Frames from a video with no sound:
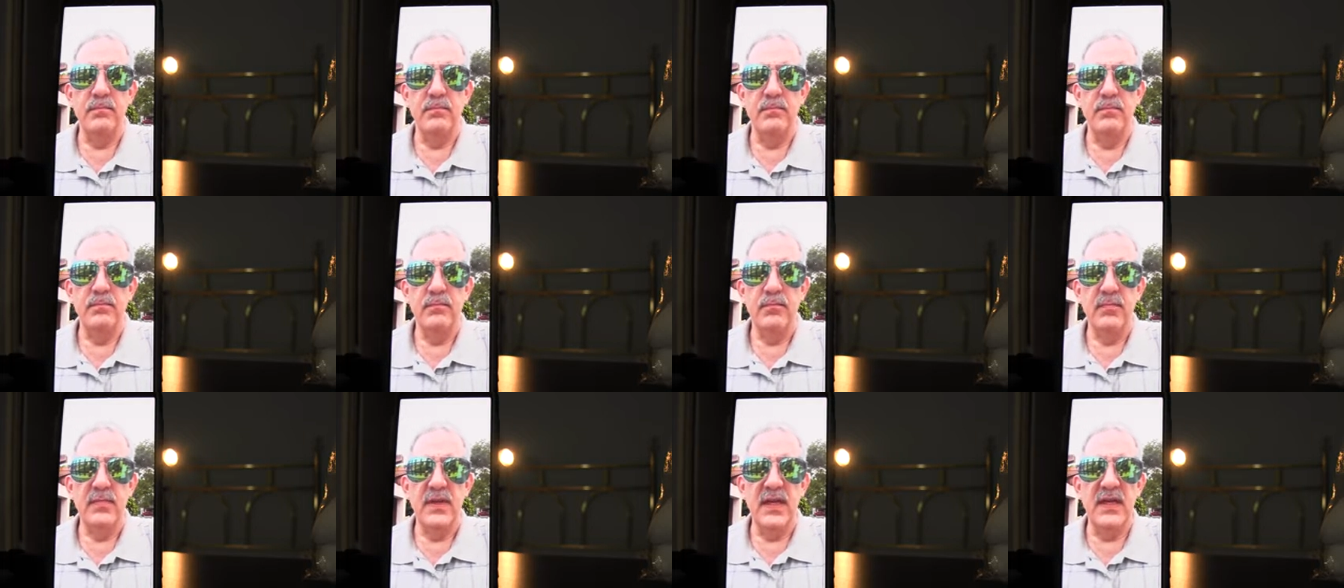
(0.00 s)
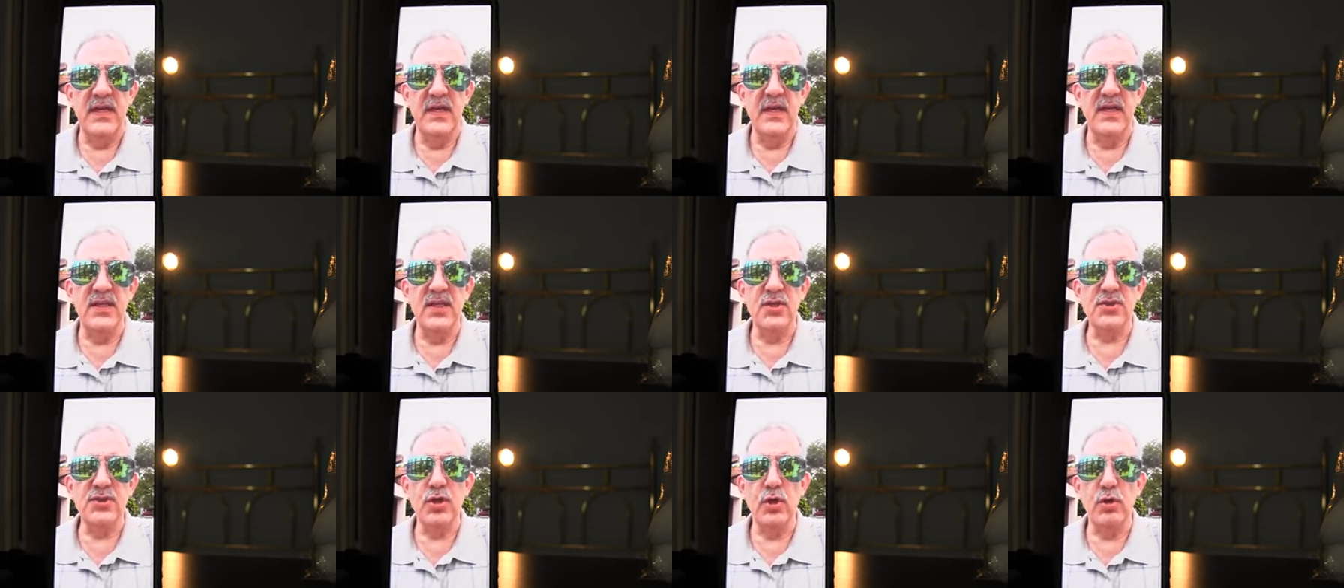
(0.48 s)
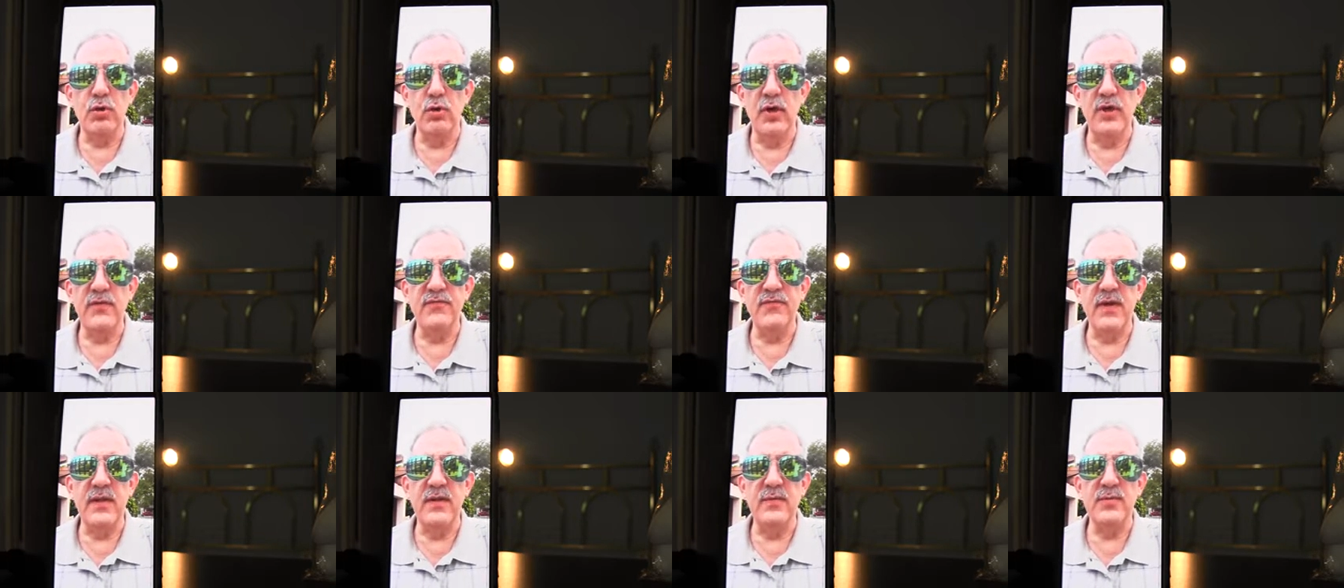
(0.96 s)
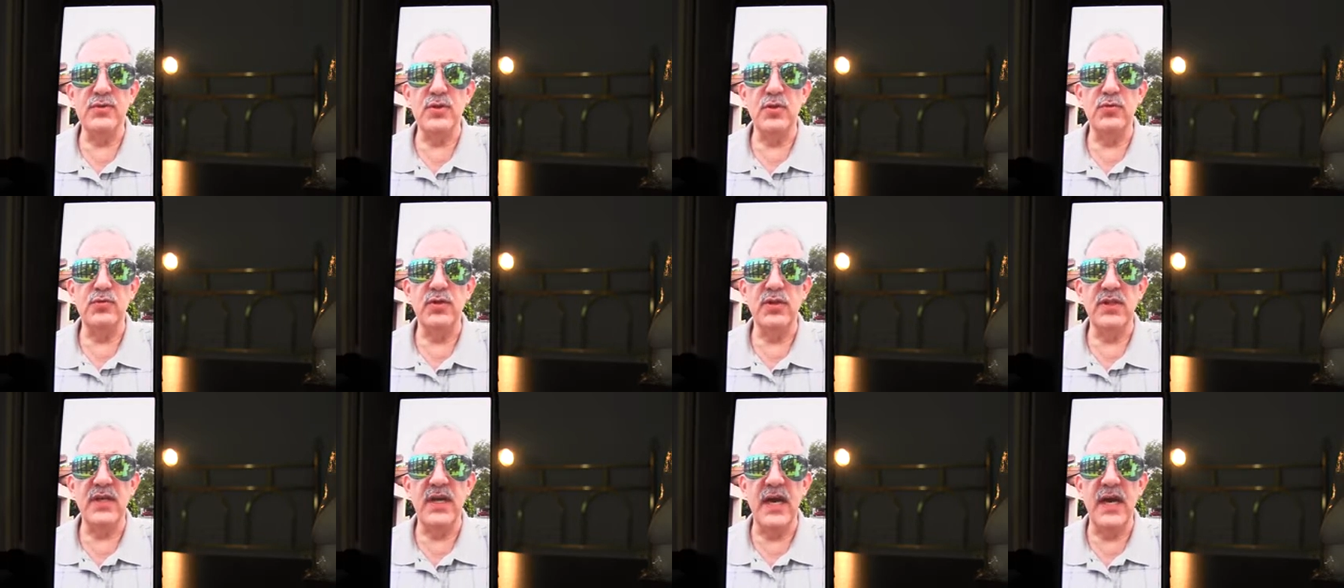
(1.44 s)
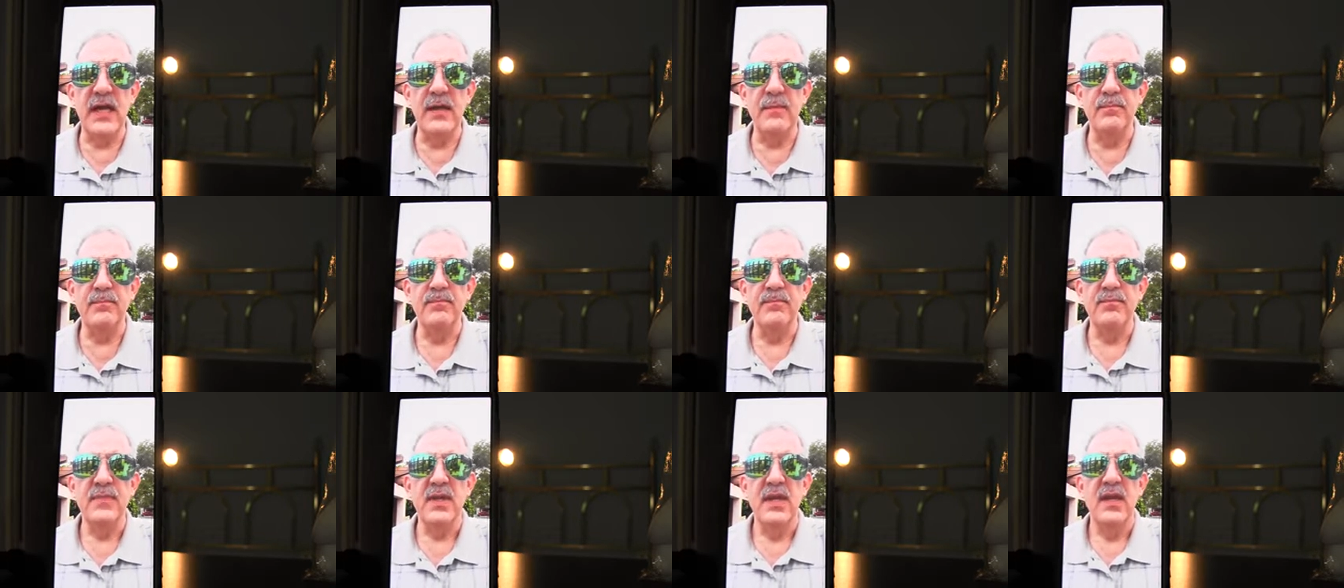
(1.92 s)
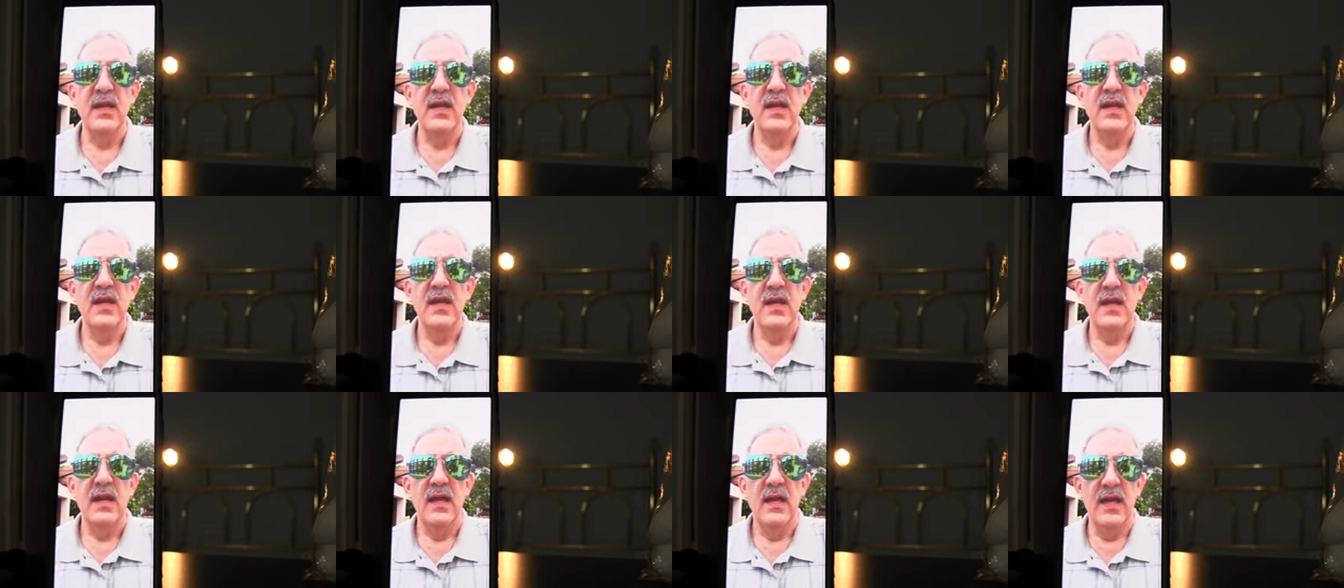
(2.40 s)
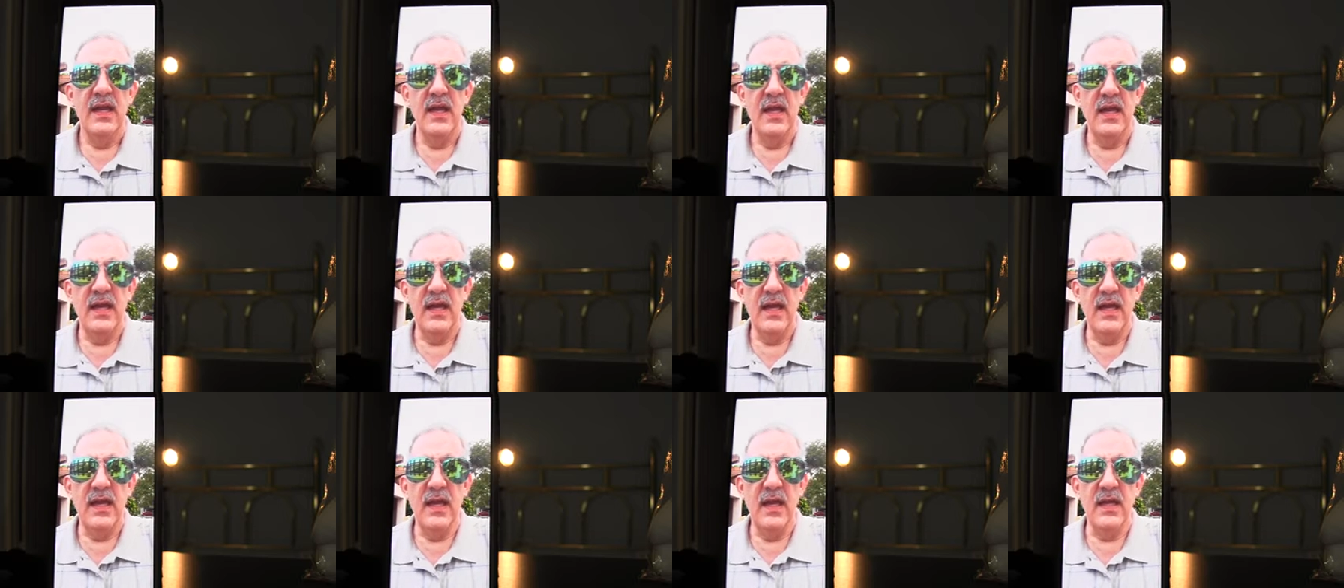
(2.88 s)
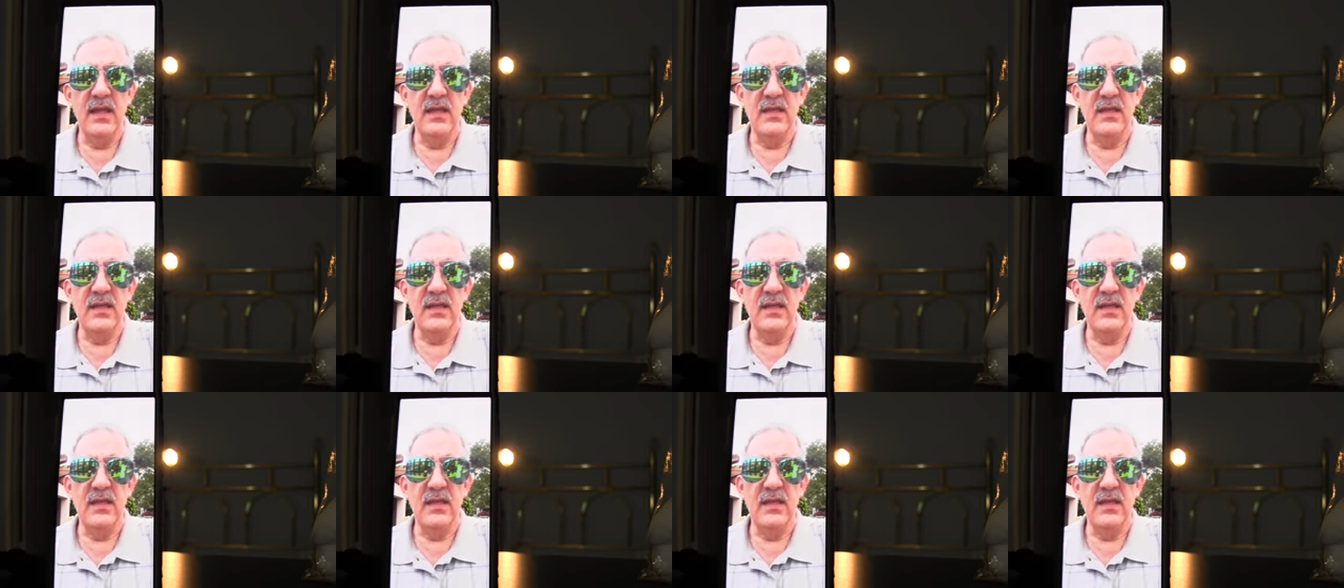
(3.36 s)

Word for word: And in addition to glorifying themselves with God and